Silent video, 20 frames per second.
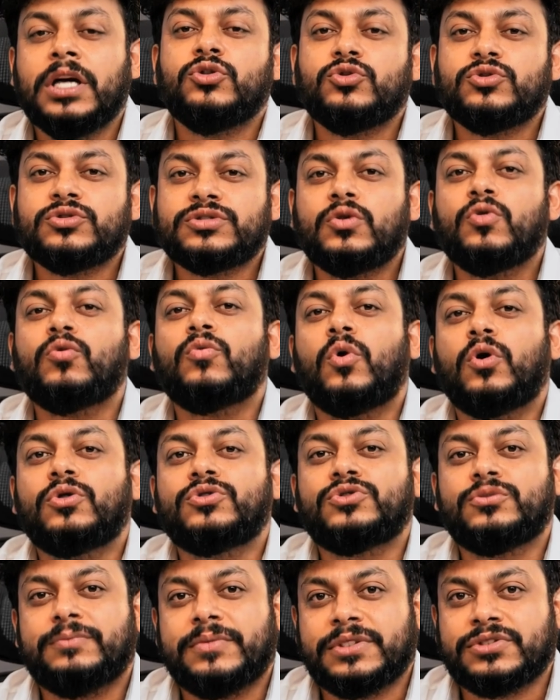You don't
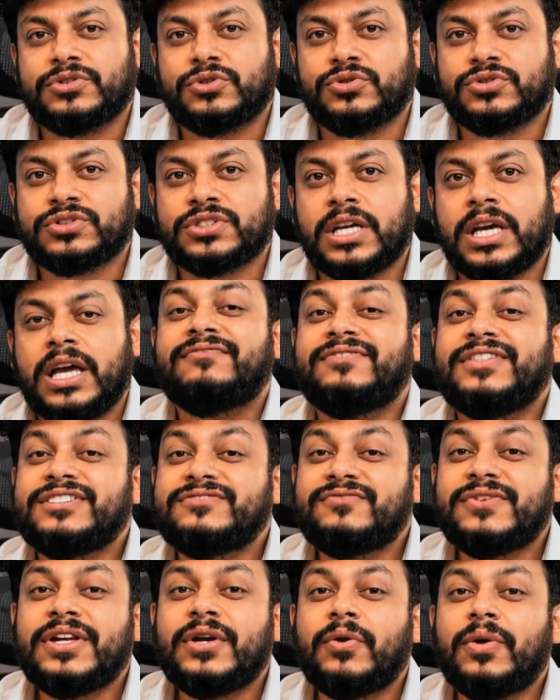want to miss those. If
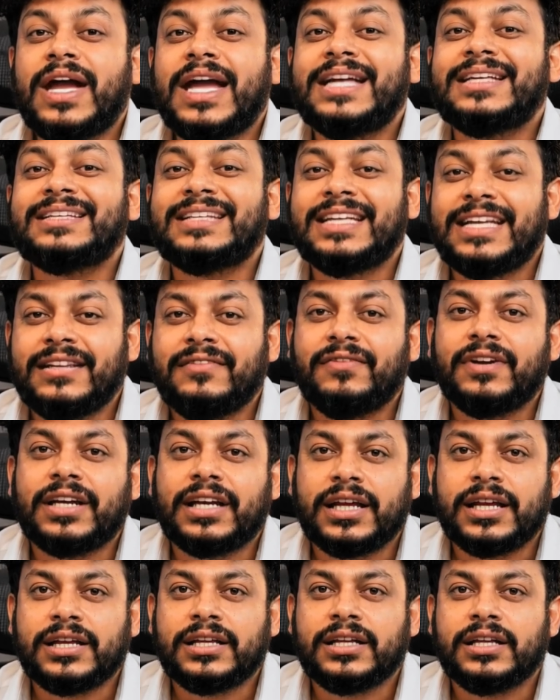this video helped even a
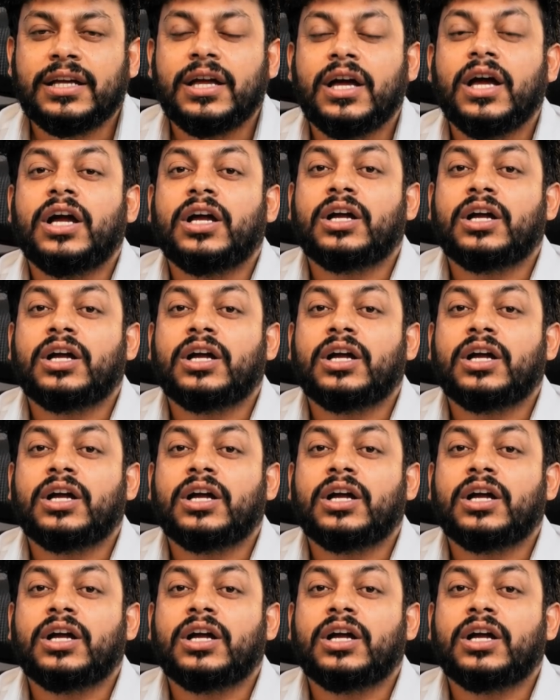little,